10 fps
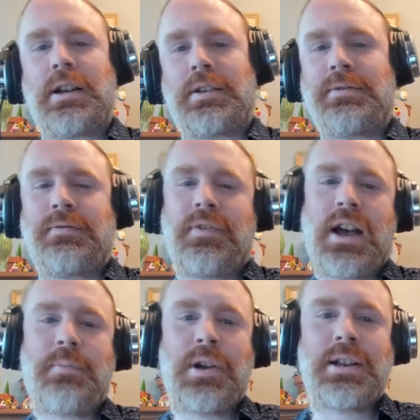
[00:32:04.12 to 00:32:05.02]
for like
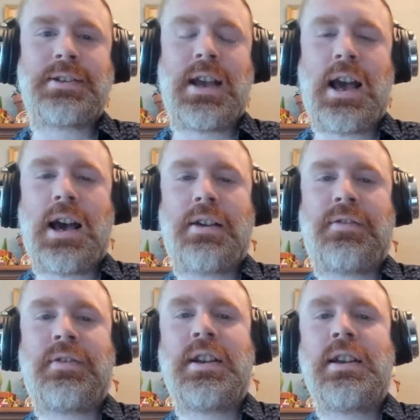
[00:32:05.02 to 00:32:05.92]
5 minutes, a
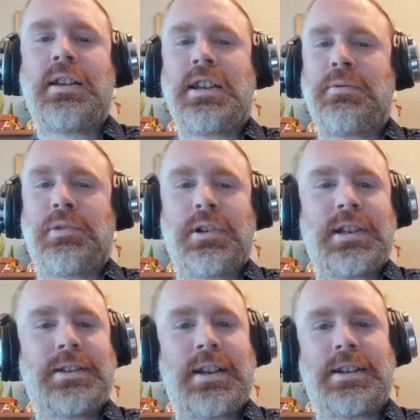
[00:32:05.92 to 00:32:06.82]
half. He
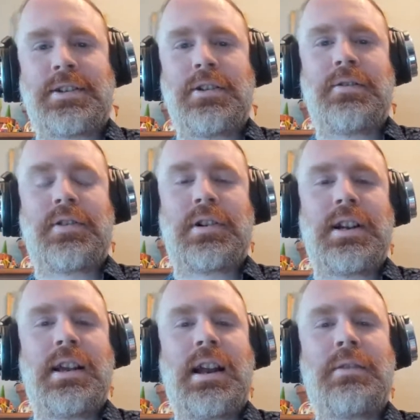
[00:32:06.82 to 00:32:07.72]
really takes over,
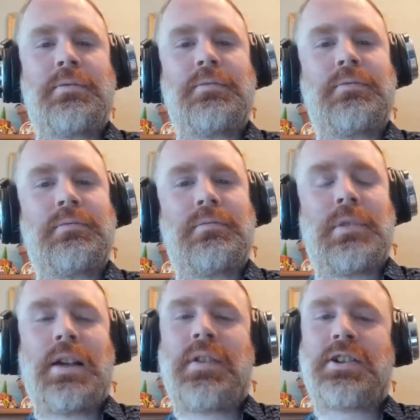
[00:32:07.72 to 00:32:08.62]
and
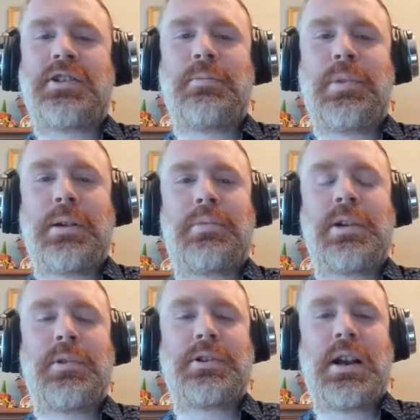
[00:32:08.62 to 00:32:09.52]
I've actually bet
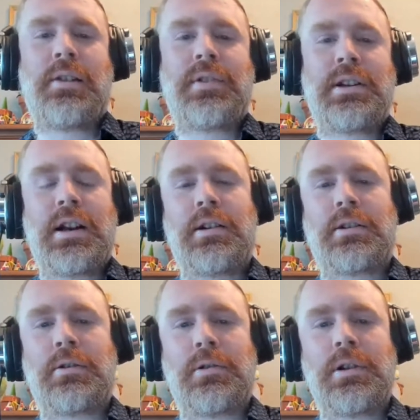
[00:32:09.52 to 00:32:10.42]
pretty much every
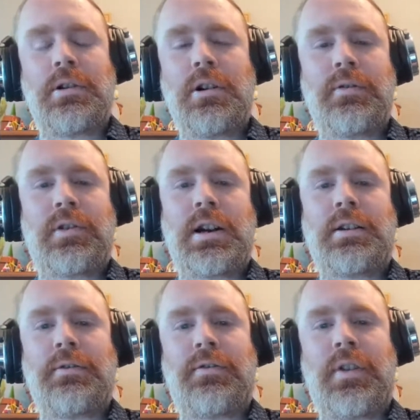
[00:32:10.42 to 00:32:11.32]
Eric Gordon over I
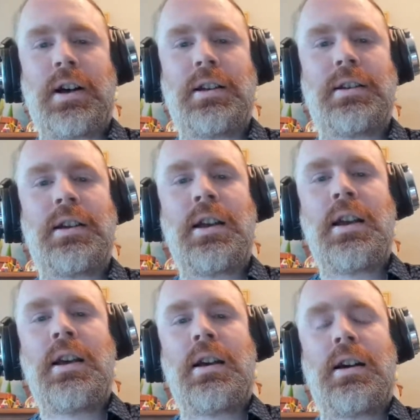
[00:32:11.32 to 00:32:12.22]
can find.
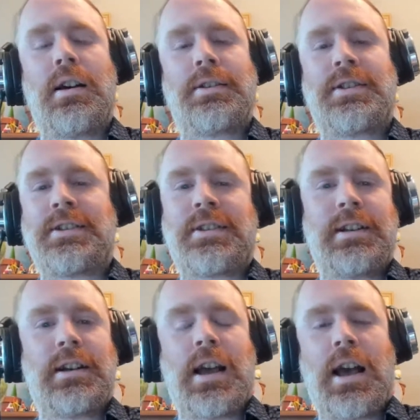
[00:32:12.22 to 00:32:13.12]

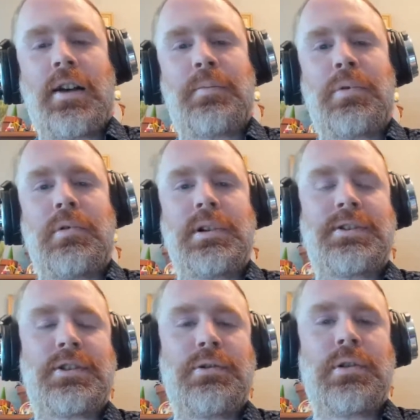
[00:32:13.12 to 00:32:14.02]
16.5
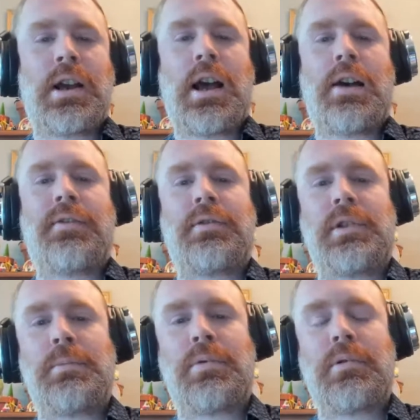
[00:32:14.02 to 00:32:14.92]
points, 2.5
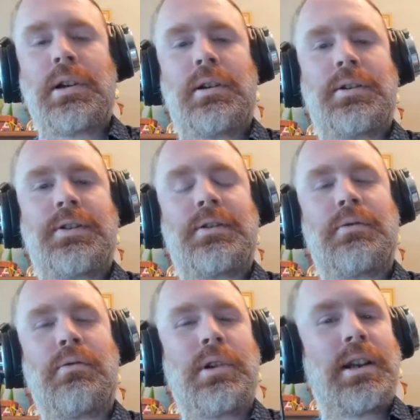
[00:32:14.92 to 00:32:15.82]

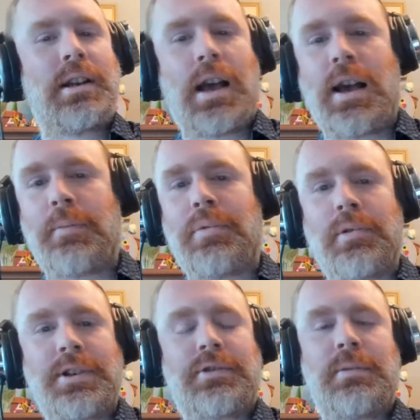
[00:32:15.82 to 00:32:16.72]
3-pointers, 20.5
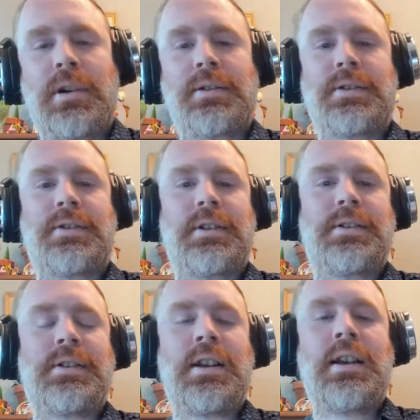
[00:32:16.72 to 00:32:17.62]
points, rebounds,
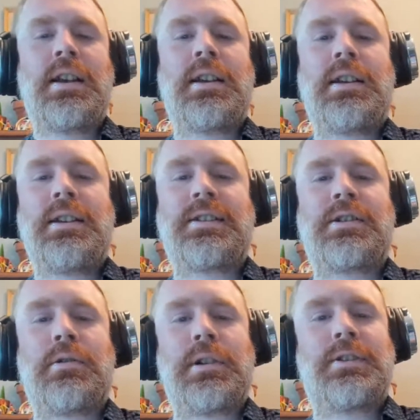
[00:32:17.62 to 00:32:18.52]
assists. He is
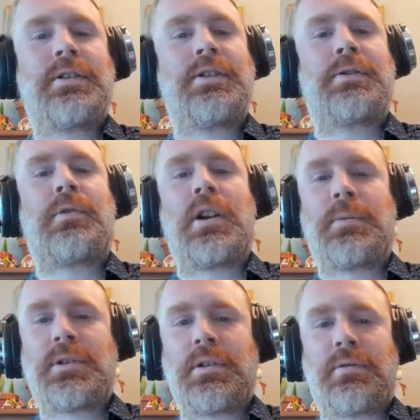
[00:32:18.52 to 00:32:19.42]
going to just run
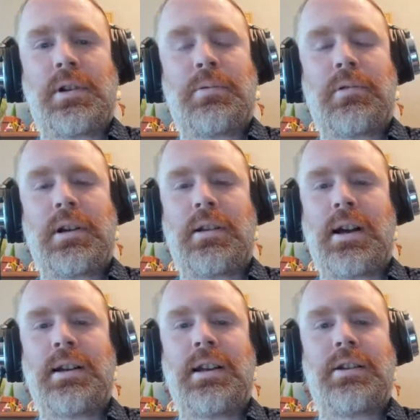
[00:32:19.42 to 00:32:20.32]
up to the 3-point
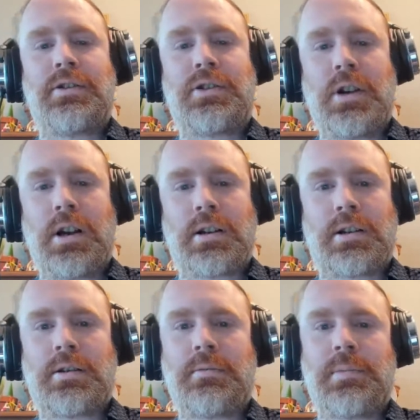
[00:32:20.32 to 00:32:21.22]
line and
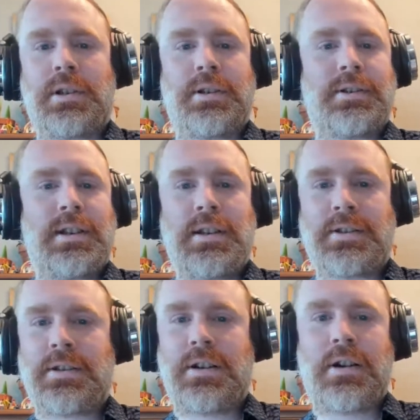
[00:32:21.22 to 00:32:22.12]
chuck because he
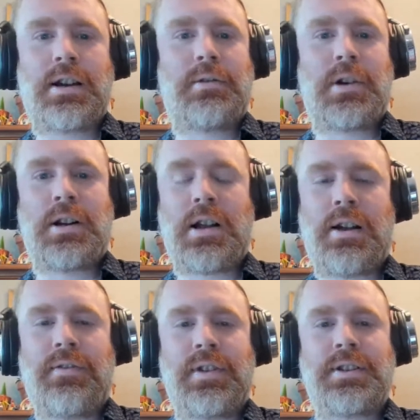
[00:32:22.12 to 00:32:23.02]
doesn't know how to run an
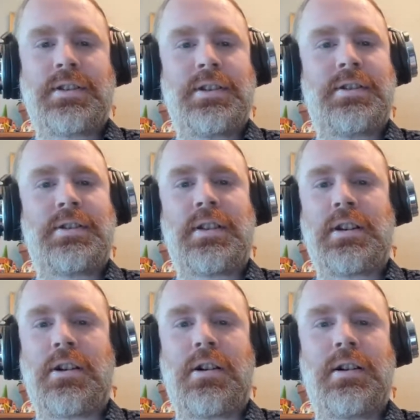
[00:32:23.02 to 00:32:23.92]
offense. He's just
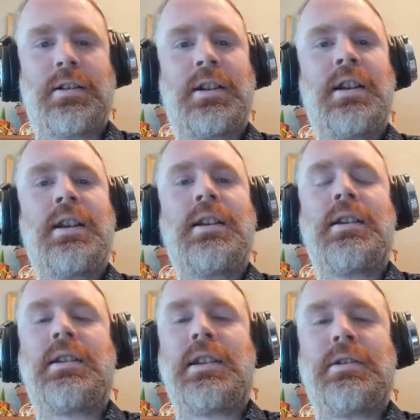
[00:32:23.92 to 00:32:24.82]
like Harden.
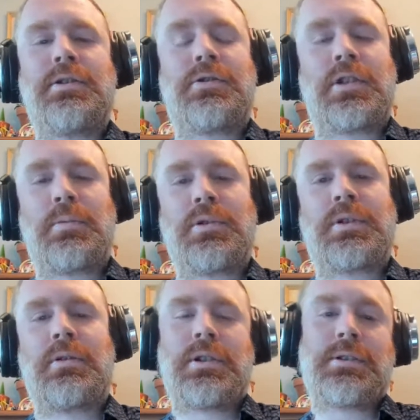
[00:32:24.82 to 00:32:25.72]
He just
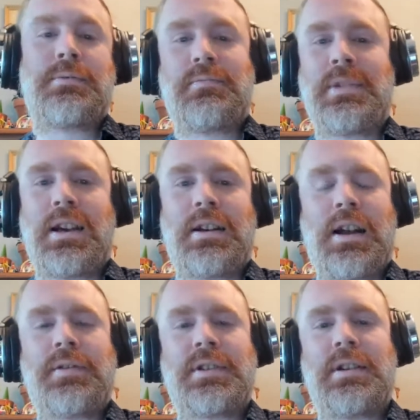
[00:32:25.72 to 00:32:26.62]
dribbles. Oh, he's
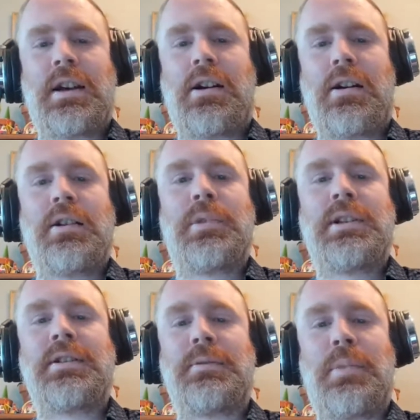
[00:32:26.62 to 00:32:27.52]
obviously not Harden, but
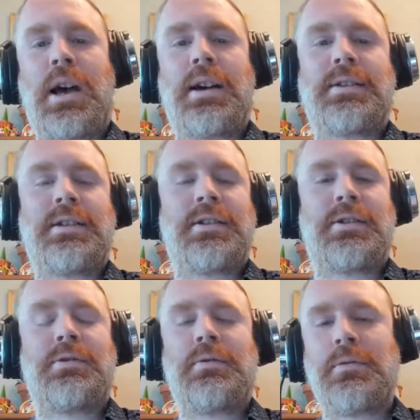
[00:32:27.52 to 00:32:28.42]
he doesn't pass. He
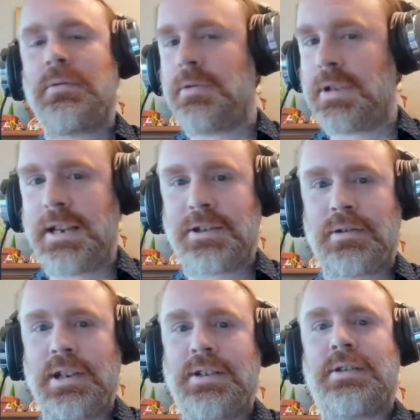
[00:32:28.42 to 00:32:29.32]
just takes
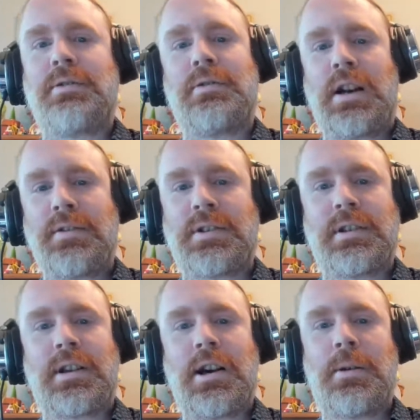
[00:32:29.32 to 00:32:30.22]
threes, drives to
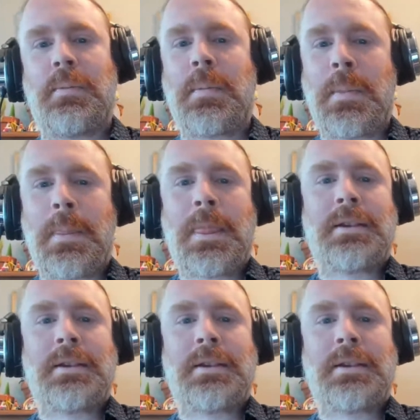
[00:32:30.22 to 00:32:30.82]
the cup.